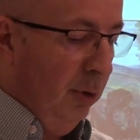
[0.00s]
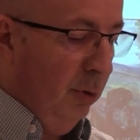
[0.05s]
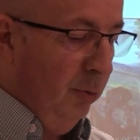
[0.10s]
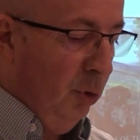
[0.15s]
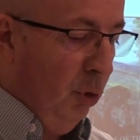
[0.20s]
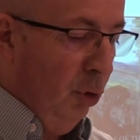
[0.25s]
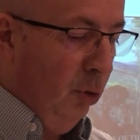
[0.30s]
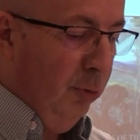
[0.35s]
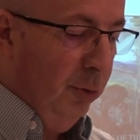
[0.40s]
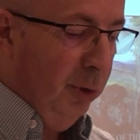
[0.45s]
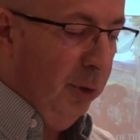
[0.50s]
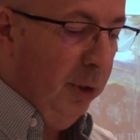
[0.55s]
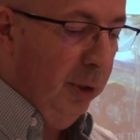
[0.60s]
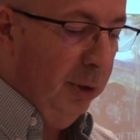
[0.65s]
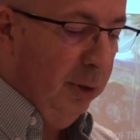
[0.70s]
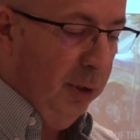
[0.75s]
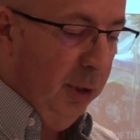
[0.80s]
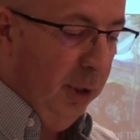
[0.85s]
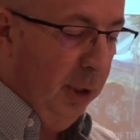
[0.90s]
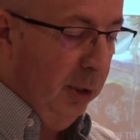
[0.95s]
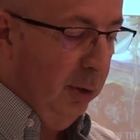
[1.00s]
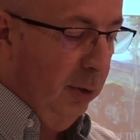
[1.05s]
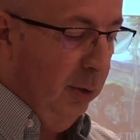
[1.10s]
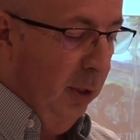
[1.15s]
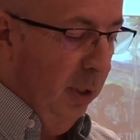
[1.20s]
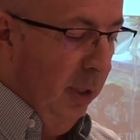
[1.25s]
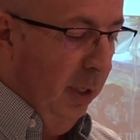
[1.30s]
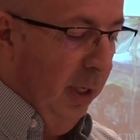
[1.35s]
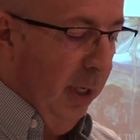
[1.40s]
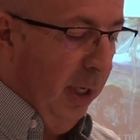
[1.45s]
of COVID-19
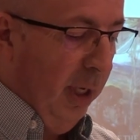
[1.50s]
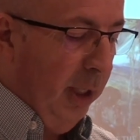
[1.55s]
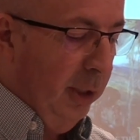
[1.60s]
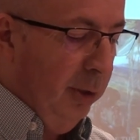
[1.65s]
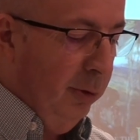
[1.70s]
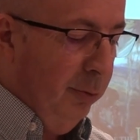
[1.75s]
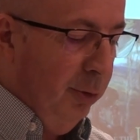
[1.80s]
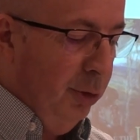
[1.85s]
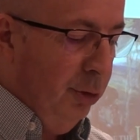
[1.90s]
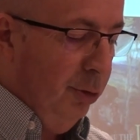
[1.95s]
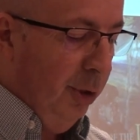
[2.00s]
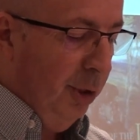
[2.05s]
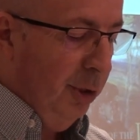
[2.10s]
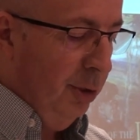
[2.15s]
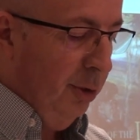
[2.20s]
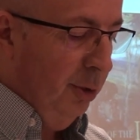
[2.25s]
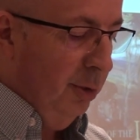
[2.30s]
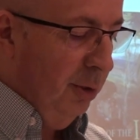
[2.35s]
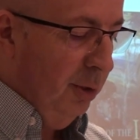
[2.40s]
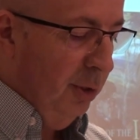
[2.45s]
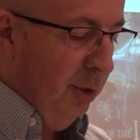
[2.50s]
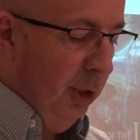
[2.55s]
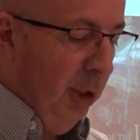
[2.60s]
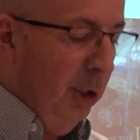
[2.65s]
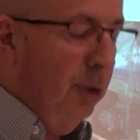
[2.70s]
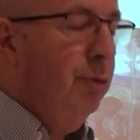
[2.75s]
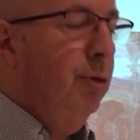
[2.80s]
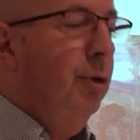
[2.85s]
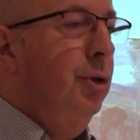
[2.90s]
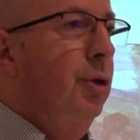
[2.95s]
and the restrictions
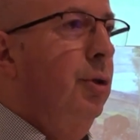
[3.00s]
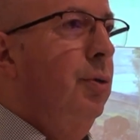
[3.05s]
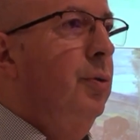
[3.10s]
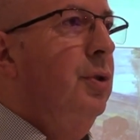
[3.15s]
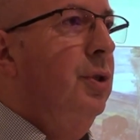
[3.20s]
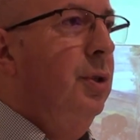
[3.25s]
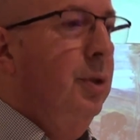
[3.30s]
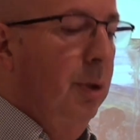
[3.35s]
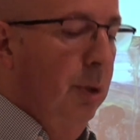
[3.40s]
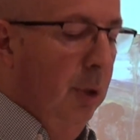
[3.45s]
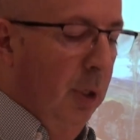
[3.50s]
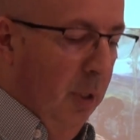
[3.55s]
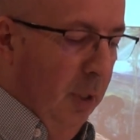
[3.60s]
introduced